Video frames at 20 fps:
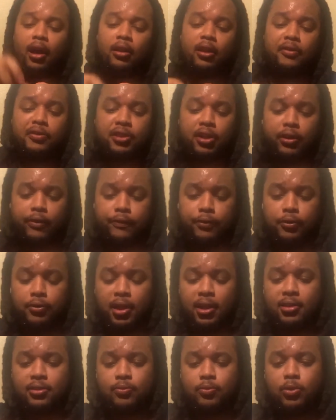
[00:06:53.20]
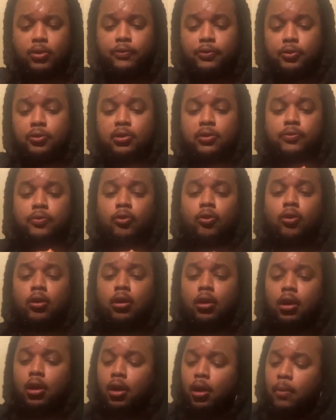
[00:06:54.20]
I love sharing food. That's what food is for.
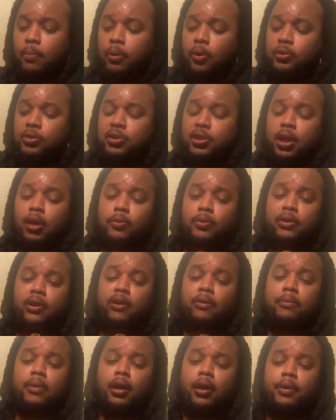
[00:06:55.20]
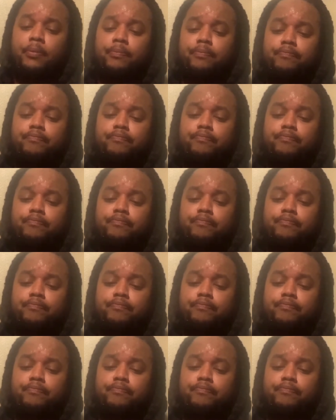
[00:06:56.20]
Post share with everybody